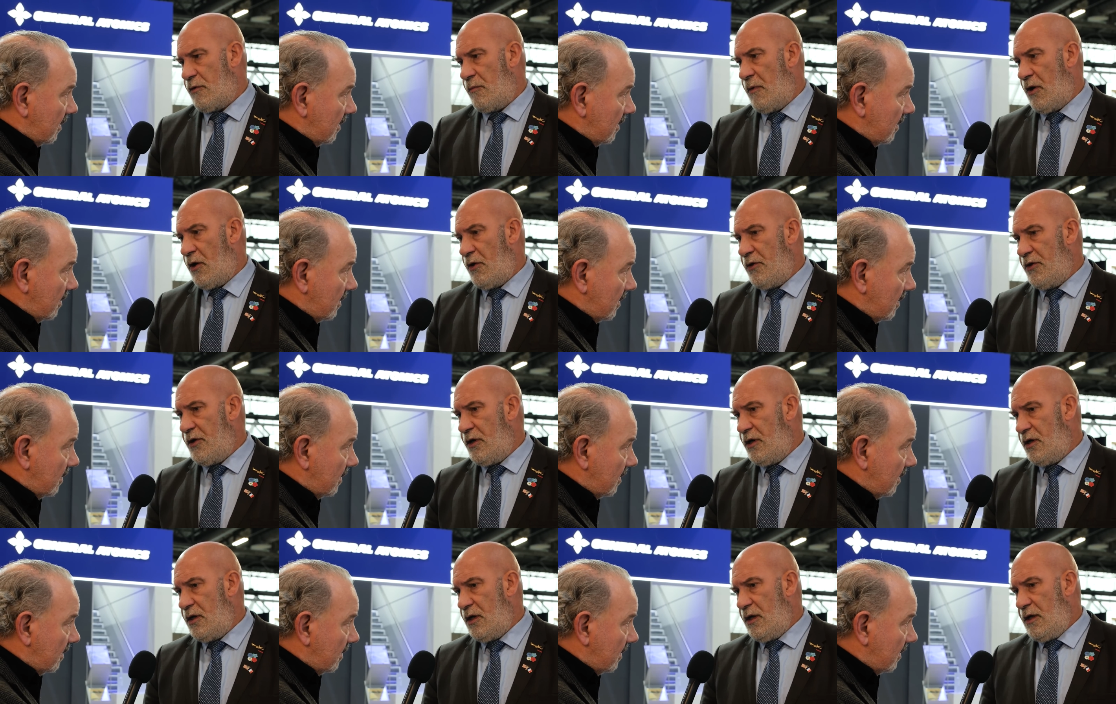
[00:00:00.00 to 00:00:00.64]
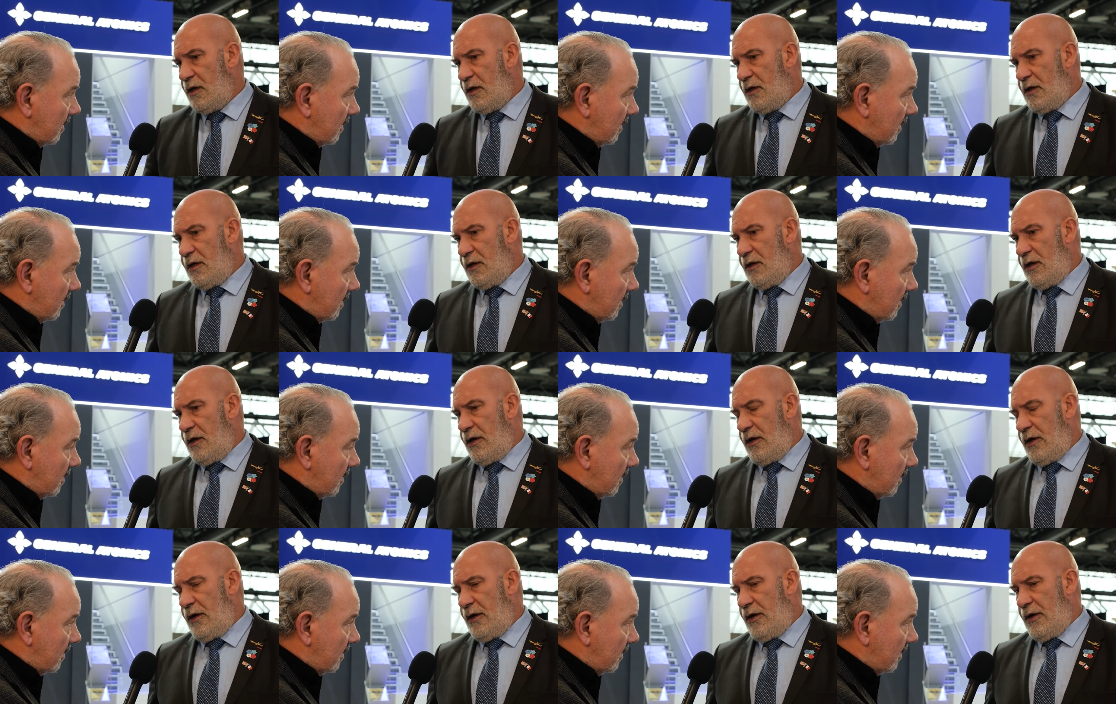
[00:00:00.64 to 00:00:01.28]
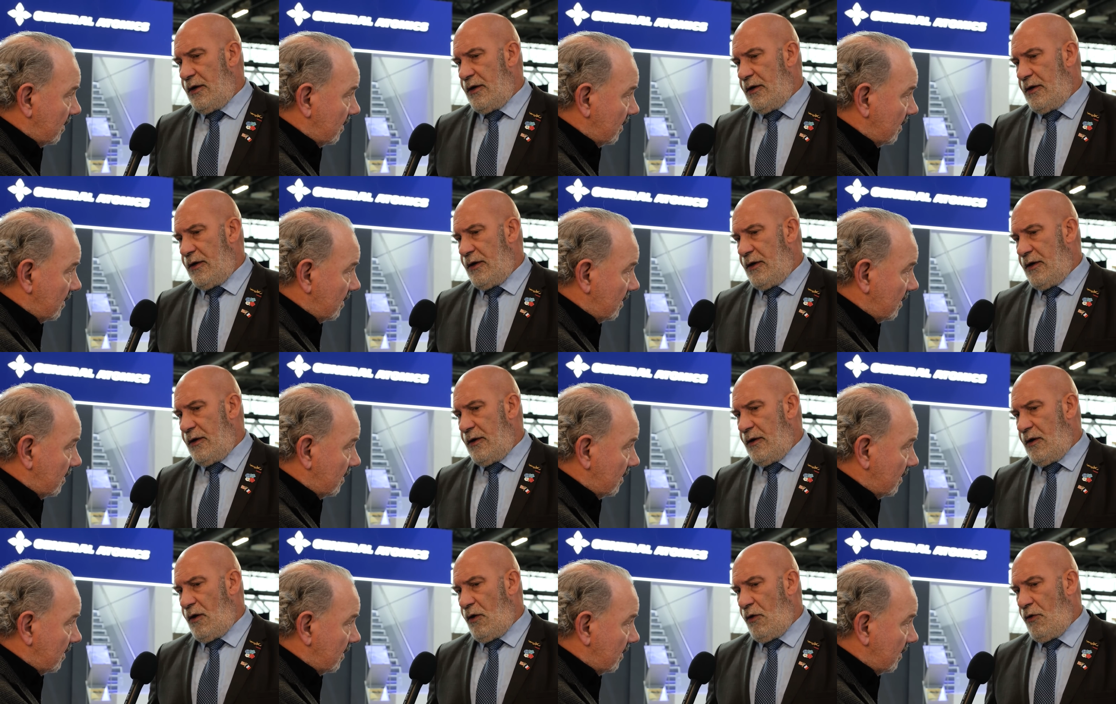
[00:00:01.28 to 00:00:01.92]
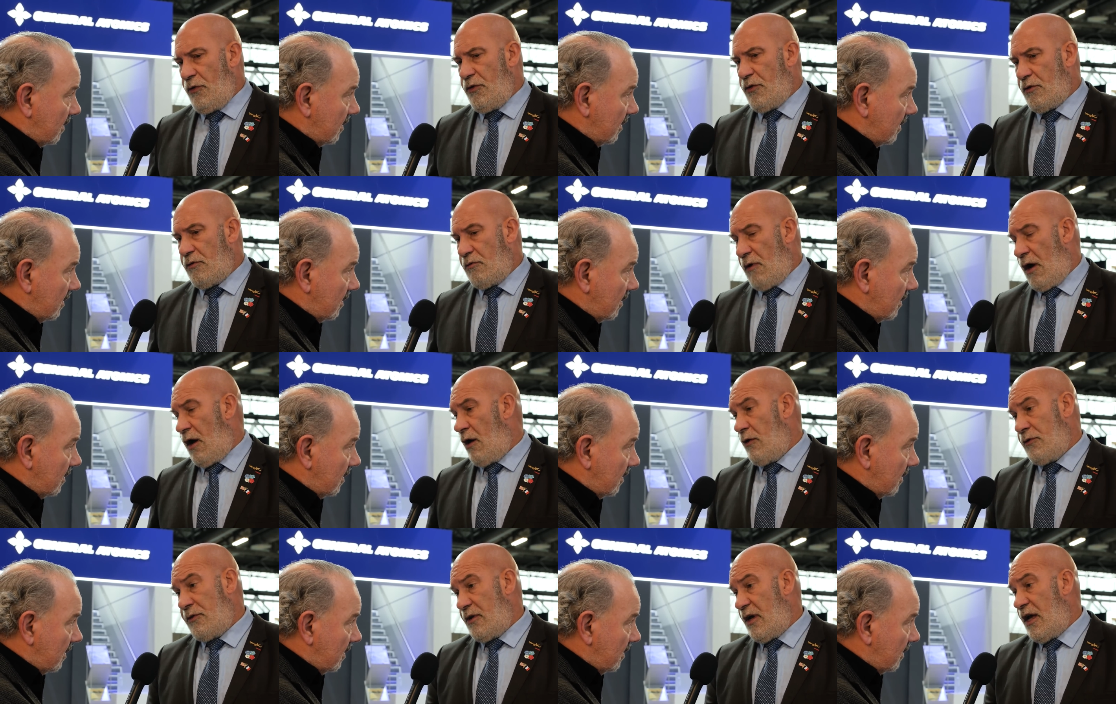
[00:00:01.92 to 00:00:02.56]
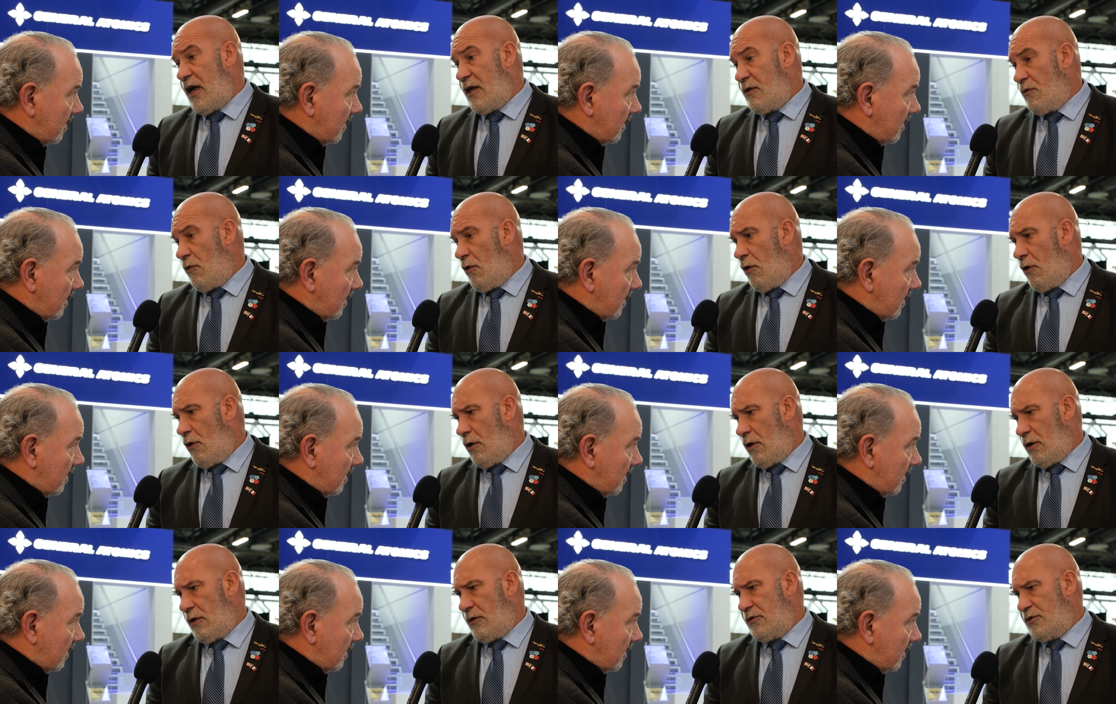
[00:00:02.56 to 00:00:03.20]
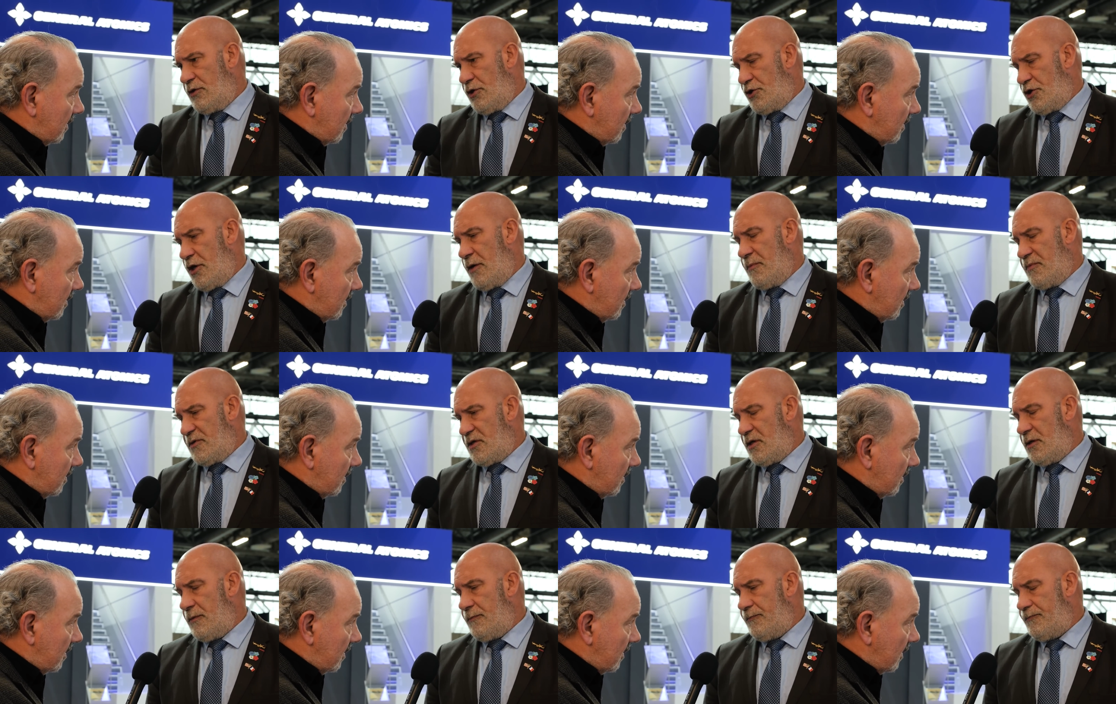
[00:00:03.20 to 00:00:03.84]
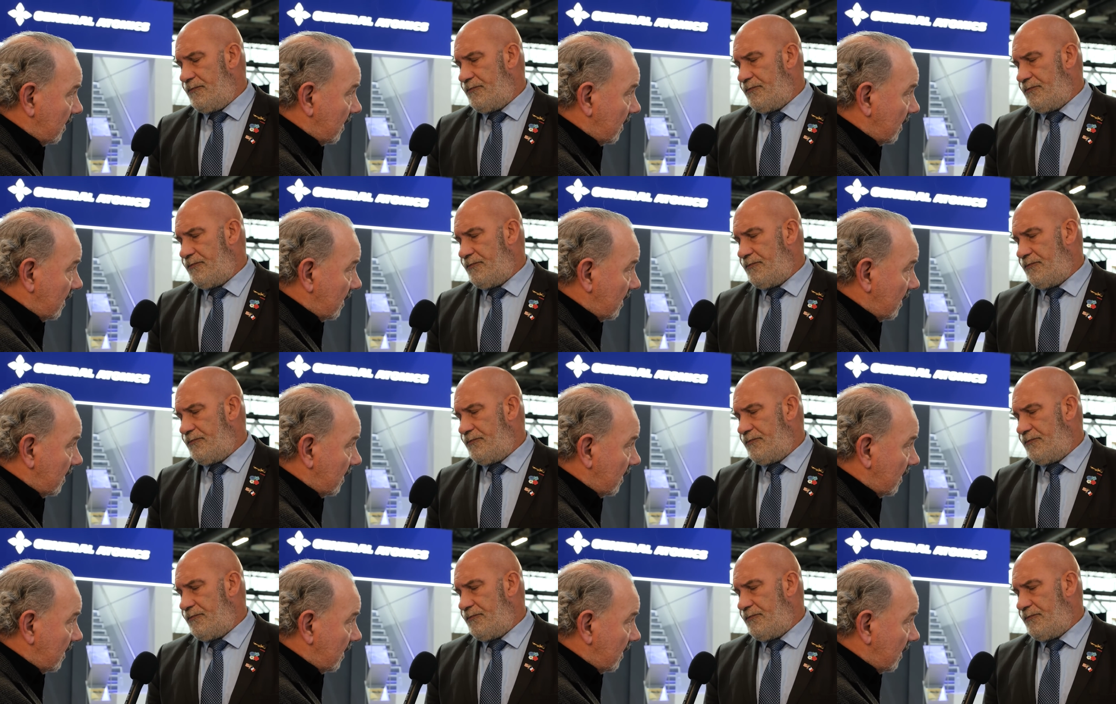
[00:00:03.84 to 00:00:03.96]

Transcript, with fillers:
Speaker 1: command uh, on the ground and or on the ships.